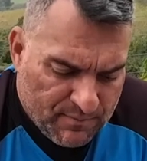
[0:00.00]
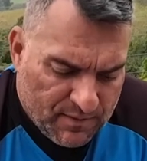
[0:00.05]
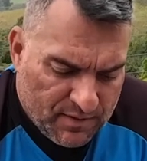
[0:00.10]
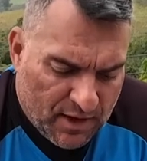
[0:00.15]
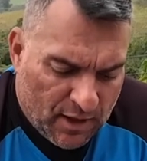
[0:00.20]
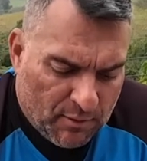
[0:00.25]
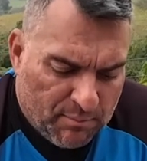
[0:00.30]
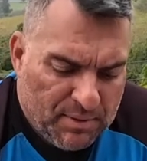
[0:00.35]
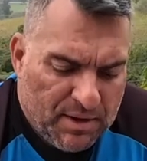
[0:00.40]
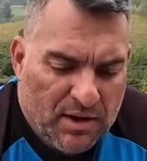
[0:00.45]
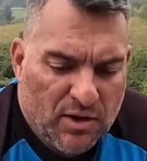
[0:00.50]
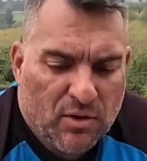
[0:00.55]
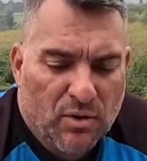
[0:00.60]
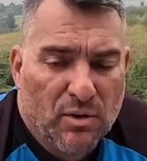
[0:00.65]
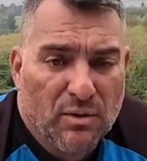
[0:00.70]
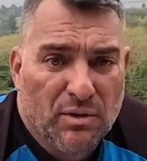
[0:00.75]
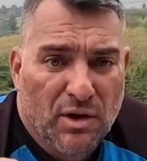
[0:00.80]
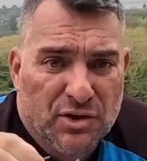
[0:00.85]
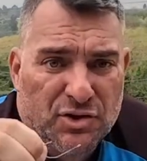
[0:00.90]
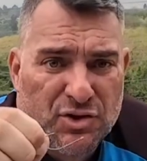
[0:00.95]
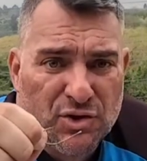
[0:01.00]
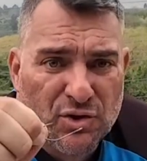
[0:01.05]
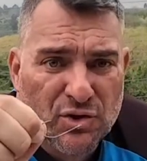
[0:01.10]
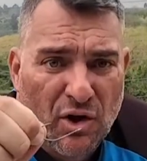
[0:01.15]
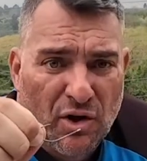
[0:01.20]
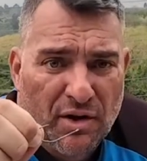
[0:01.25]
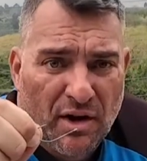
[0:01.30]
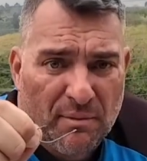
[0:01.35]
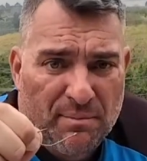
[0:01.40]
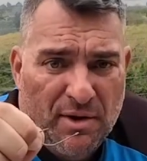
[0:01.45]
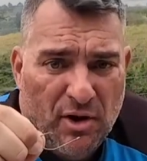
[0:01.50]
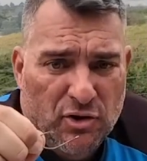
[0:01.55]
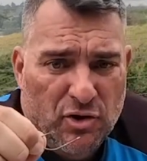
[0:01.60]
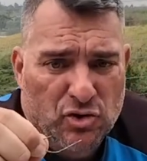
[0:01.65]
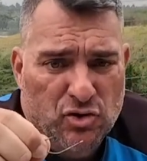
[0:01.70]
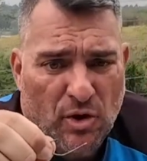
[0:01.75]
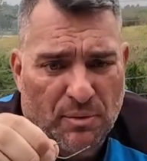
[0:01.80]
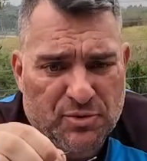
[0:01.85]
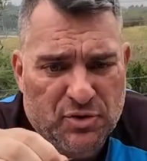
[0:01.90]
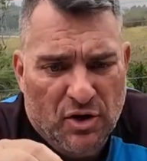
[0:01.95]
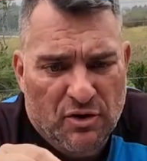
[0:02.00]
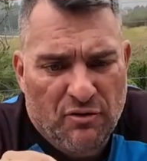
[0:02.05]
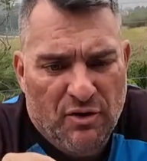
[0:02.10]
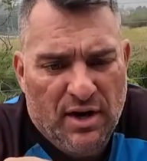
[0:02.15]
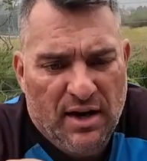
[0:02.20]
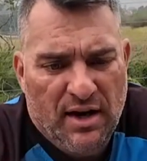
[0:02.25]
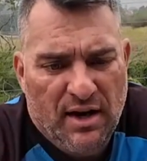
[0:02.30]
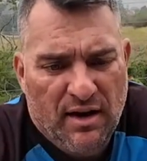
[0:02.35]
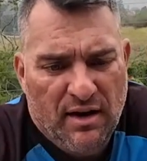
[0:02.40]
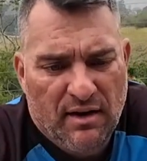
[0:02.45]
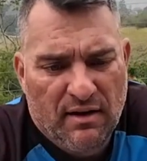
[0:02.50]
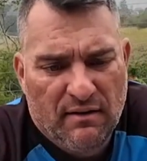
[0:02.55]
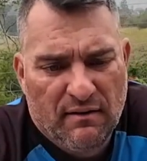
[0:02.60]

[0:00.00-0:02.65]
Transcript: that'll be on your drop shot rig,